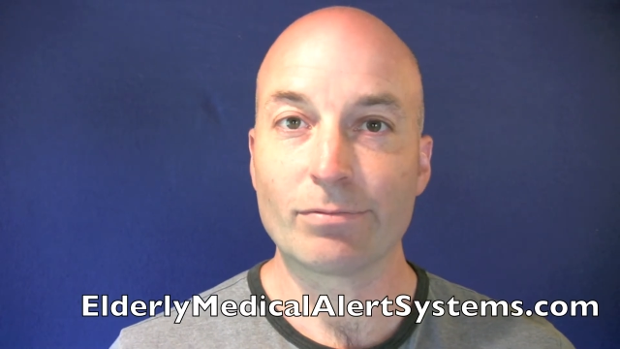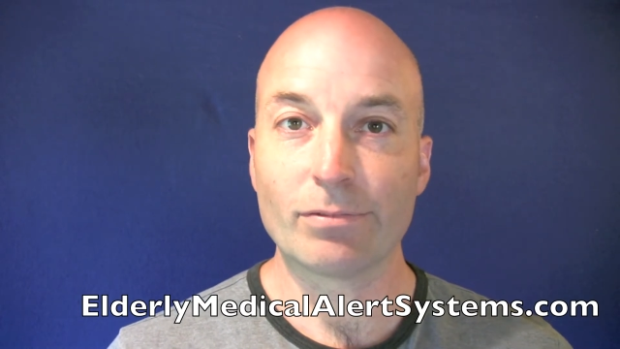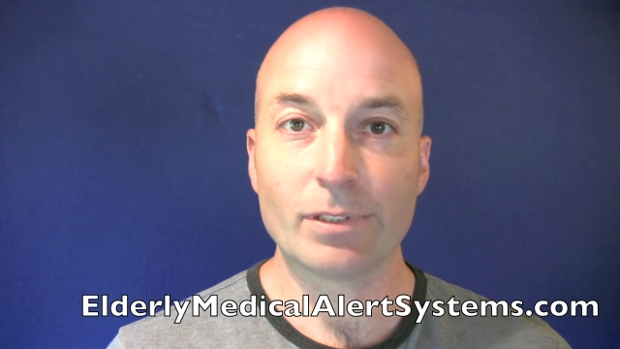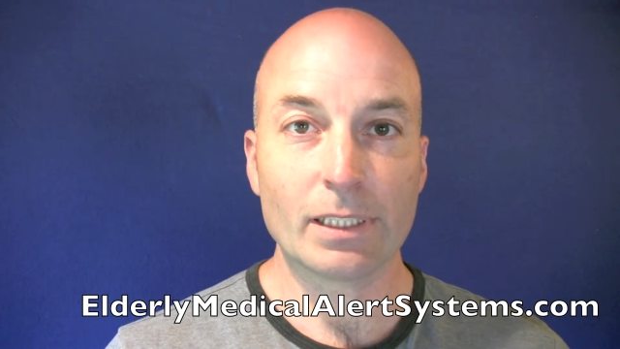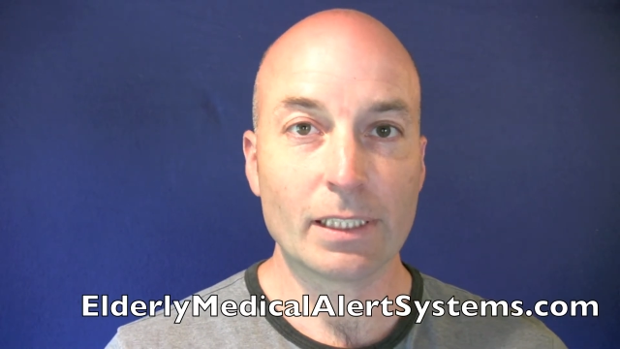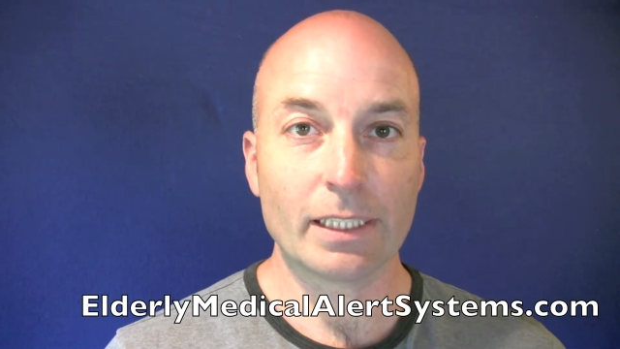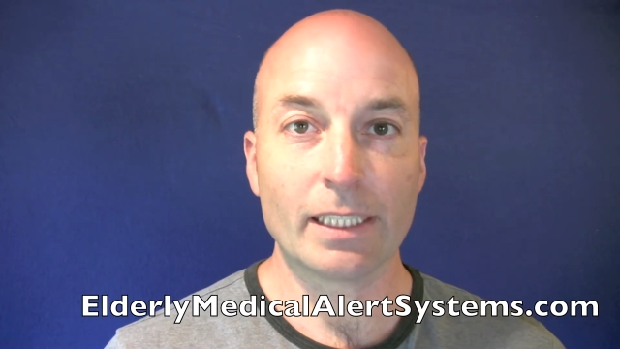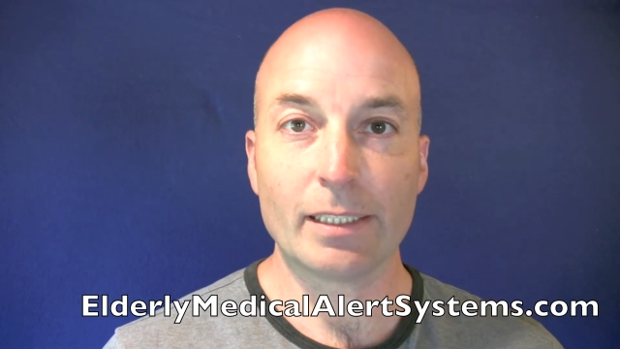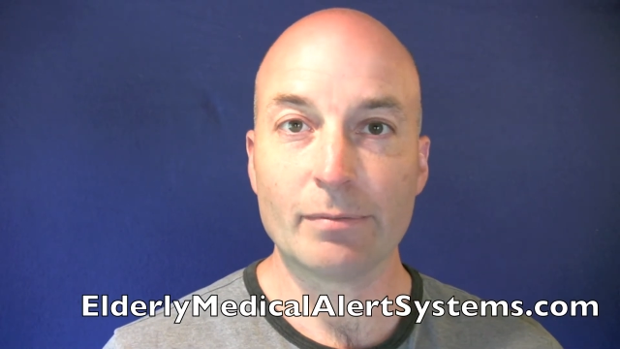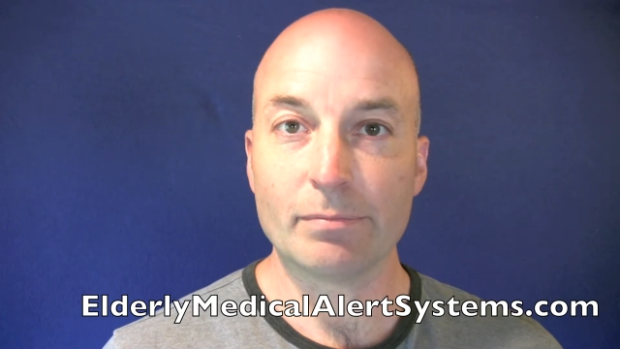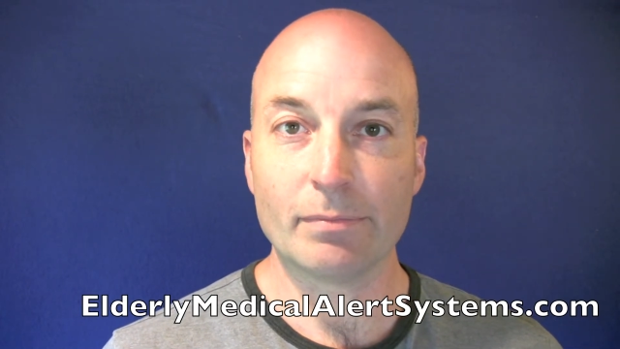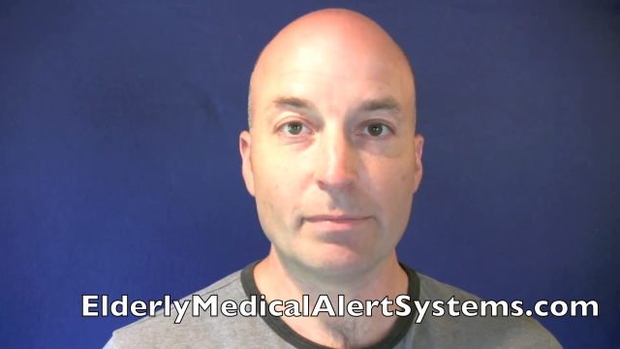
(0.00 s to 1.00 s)

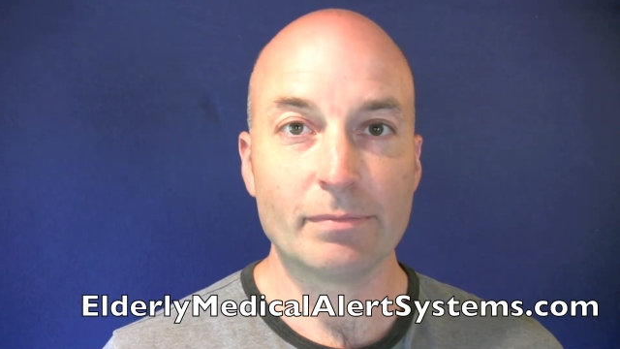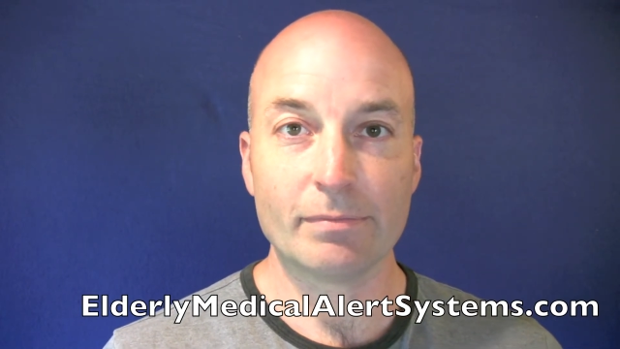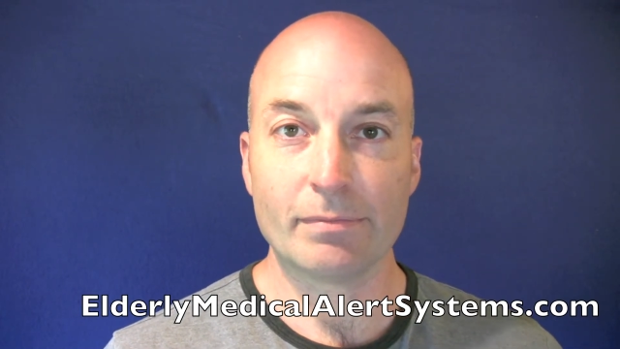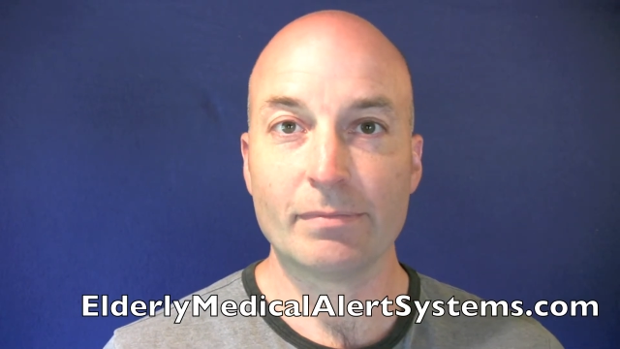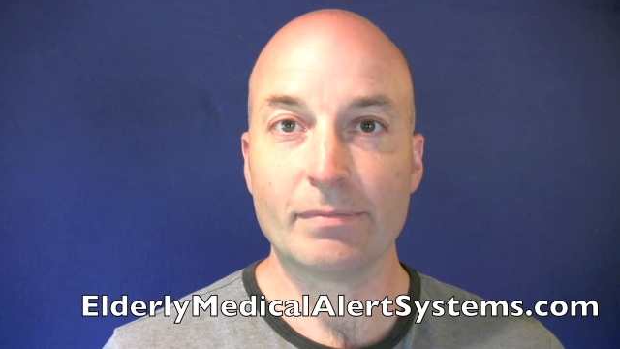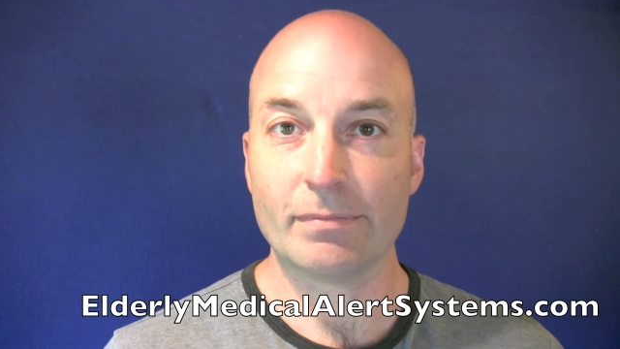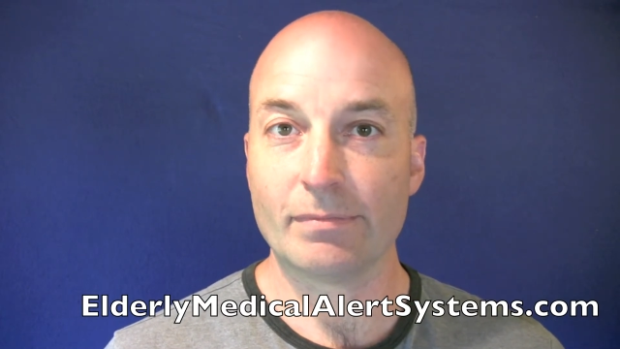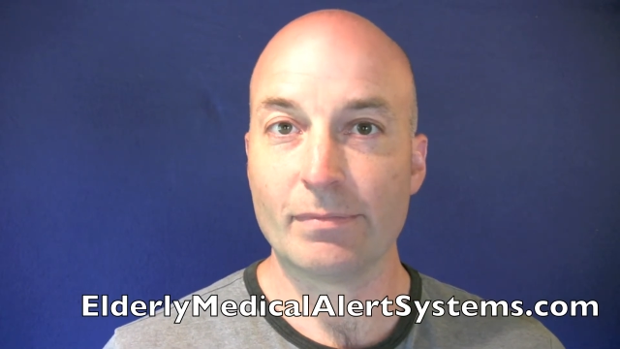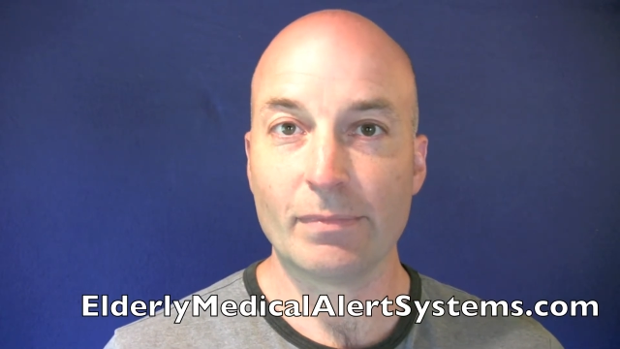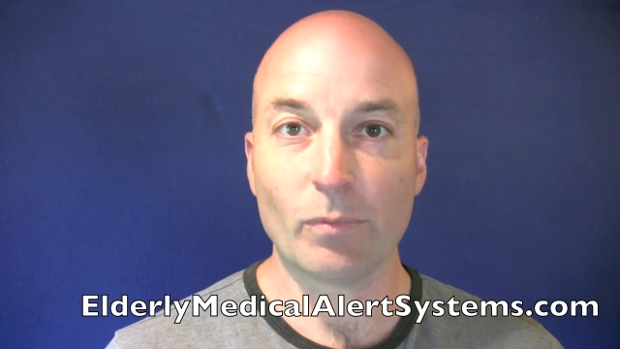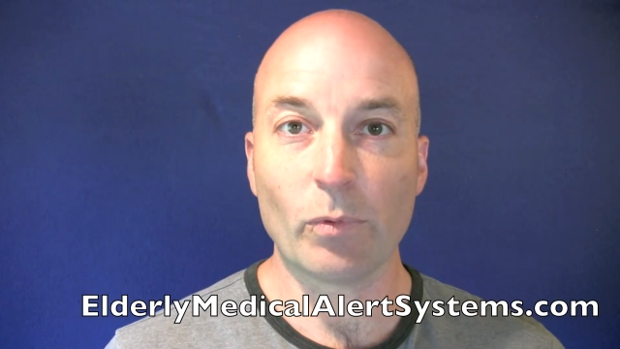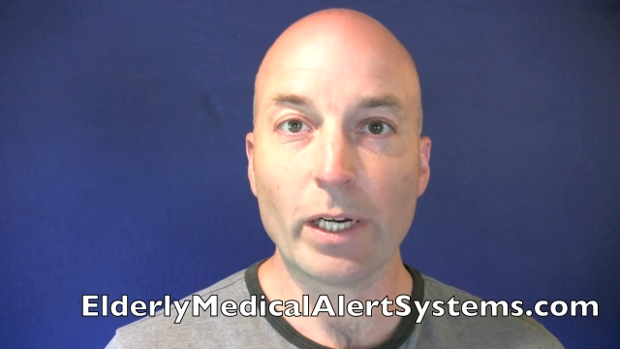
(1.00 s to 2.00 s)
really
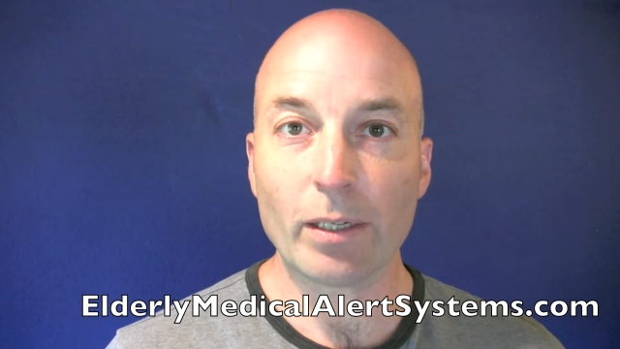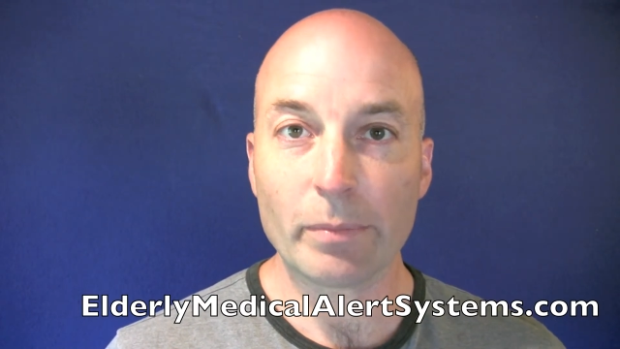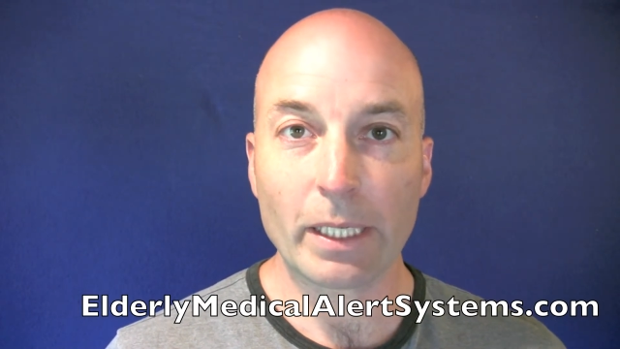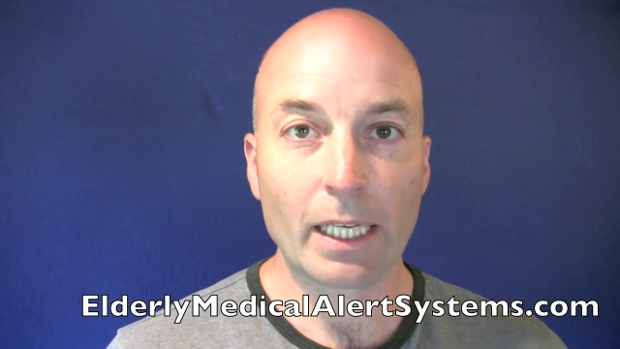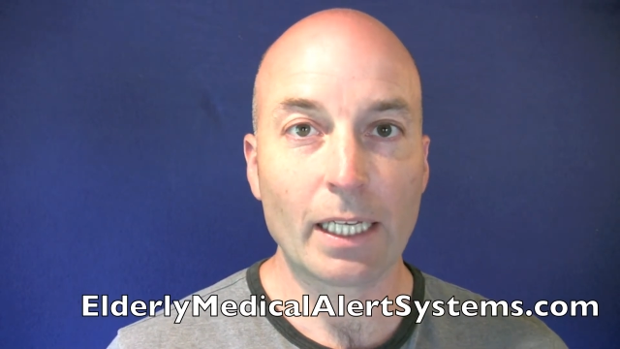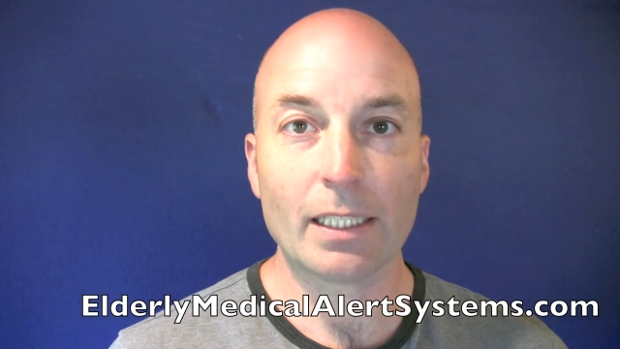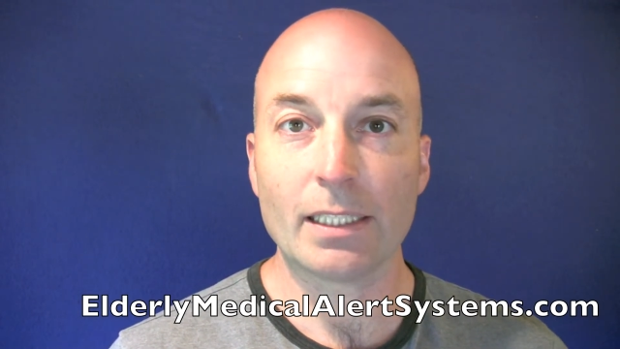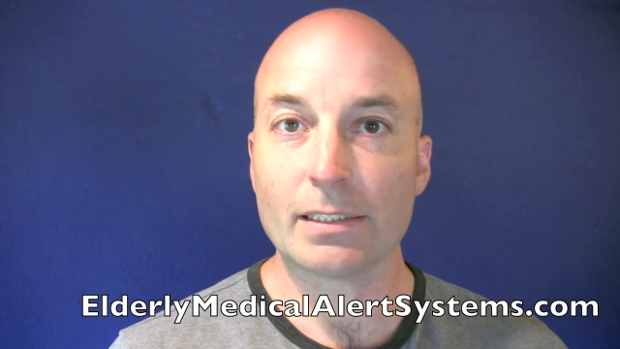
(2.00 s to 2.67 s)
well made.